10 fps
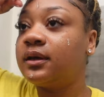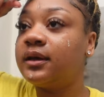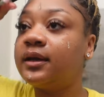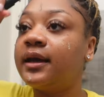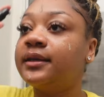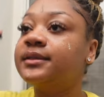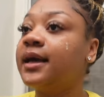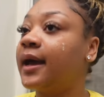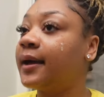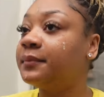in a
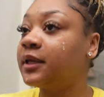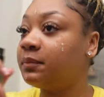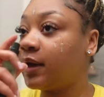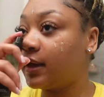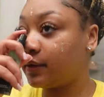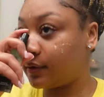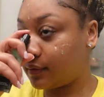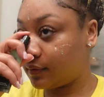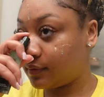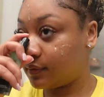timely manner.
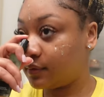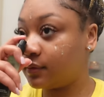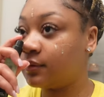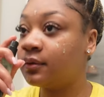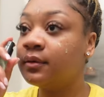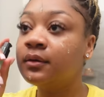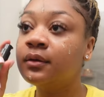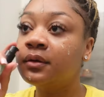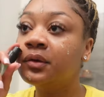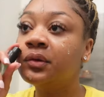Okay,